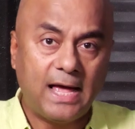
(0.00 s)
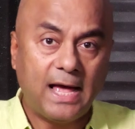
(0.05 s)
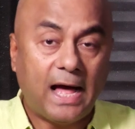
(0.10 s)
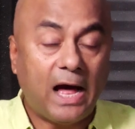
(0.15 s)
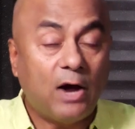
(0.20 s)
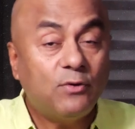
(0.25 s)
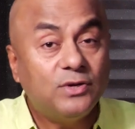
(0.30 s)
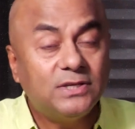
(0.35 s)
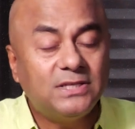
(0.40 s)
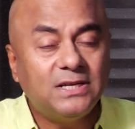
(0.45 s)

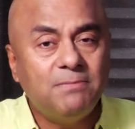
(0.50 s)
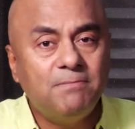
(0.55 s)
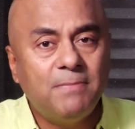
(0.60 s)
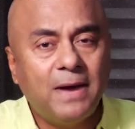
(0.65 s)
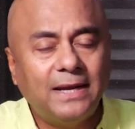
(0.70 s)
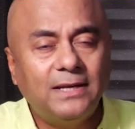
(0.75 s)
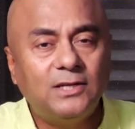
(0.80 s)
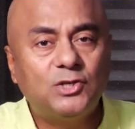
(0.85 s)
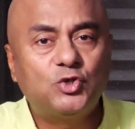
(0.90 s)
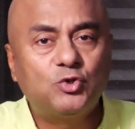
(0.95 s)
How does he
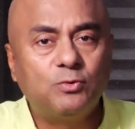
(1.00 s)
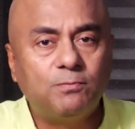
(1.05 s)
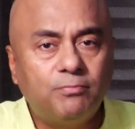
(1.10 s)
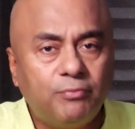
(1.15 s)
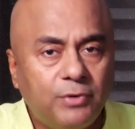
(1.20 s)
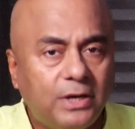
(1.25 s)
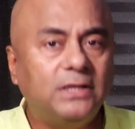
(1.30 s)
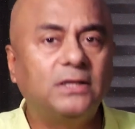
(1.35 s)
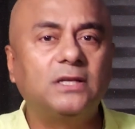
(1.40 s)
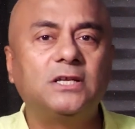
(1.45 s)
manage to
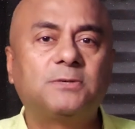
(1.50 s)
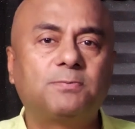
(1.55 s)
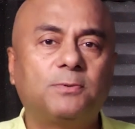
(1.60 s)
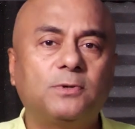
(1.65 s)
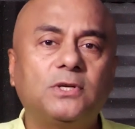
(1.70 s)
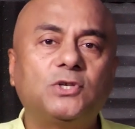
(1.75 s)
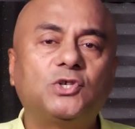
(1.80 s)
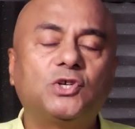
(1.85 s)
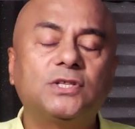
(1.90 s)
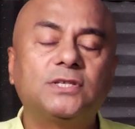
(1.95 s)
bring these
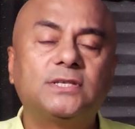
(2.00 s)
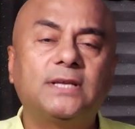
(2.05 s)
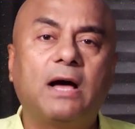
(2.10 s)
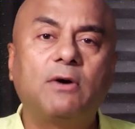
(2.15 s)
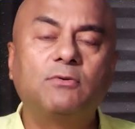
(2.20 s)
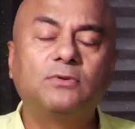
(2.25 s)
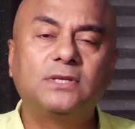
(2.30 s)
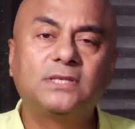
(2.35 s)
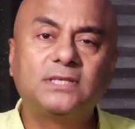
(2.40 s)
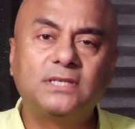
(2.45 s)
positions
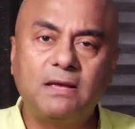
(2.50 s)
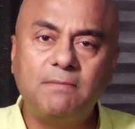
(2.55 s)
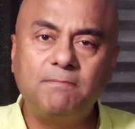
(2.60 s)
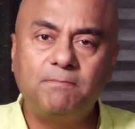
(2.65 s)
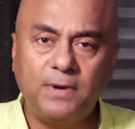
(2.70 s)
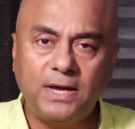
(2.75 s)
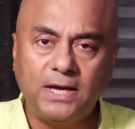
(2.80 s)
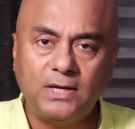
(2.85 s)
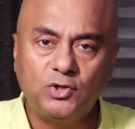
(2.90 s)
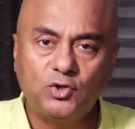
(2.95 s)
down on the same
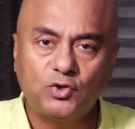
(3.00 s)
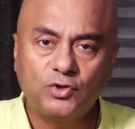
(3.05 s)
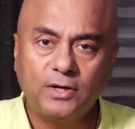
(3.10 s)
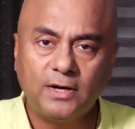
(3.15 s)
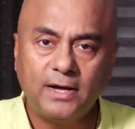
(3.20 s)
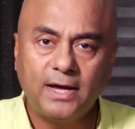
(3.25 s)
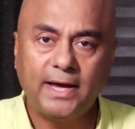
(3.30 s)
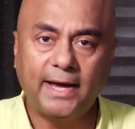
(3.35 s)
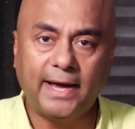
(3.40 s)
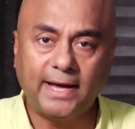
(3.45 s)
page
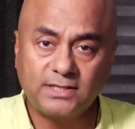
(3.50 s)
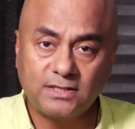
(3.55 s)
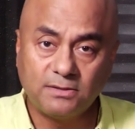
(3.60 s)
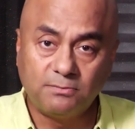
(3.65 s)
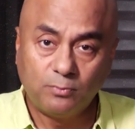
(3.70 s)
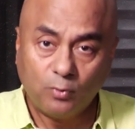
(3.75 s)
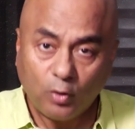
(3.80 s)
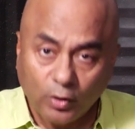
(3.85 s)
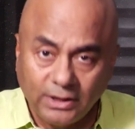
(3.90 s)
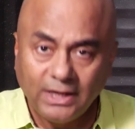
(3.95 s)
as a
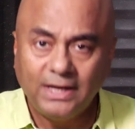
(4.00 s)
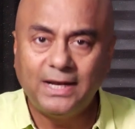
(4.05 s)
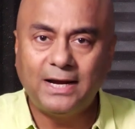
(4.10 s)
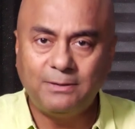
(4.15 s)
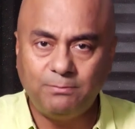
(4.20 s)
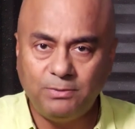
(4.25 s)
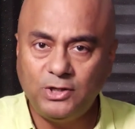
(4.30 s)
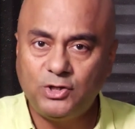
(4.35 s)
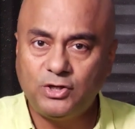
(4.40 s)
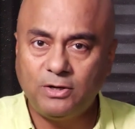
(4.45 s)

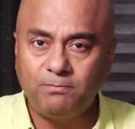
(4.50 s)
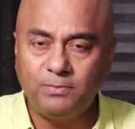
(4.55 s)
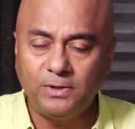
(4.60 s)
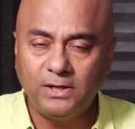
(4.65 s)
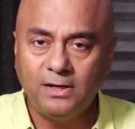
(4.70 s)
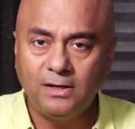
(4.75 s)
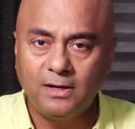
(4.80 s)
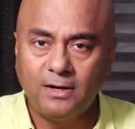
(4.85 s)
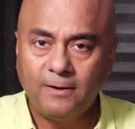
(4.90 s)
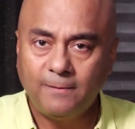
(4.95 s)
Modi-led
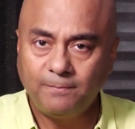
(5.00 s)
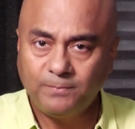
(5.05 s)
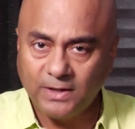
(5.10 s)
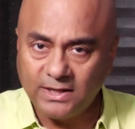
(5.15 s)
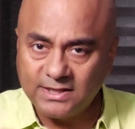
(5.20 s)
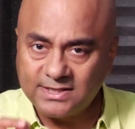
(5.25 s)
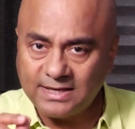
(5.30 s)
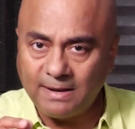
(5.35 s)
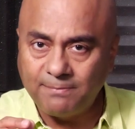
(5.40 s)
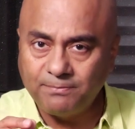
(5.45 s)
BJP
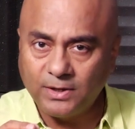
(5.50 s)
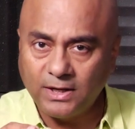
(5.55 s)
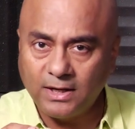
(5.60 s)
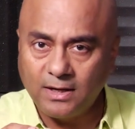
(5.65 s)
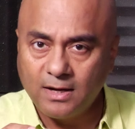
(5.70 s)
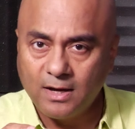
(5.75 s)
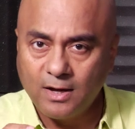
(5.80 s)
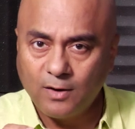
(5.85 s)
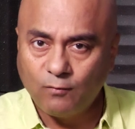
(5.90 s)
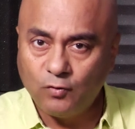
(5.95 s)
is
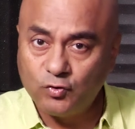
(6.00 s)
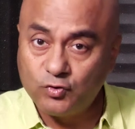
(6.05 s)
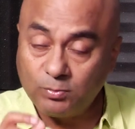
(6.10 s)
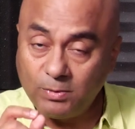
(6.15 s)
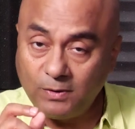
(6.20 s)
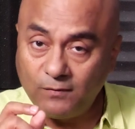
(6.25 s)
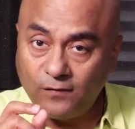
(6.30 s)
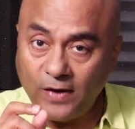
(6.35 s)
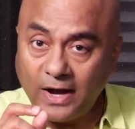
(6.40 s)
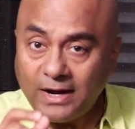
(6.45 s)
something which will
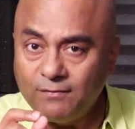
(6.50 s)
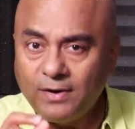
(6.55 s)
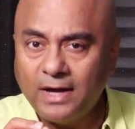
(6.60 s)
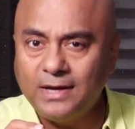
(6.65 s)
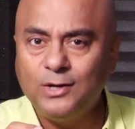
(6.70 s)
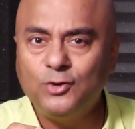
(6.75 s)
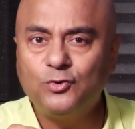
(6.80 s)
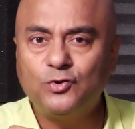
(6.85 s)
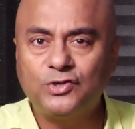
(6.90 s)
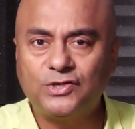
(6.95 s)
be very,
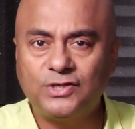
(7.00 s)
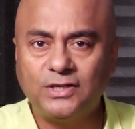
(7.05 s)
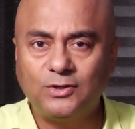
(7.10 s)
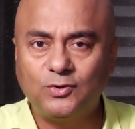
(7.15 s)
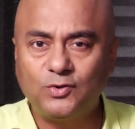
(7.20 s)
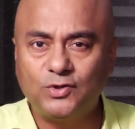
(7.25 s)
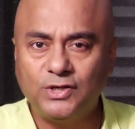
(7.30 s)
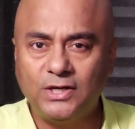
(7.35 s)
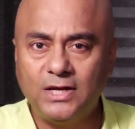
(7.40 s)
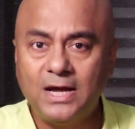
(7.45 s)
very interesting
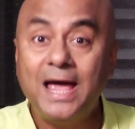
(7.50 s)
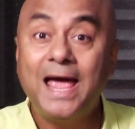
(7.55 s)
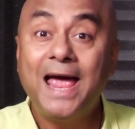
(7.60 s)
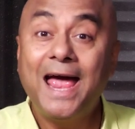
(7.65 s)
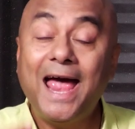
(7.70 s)
to see.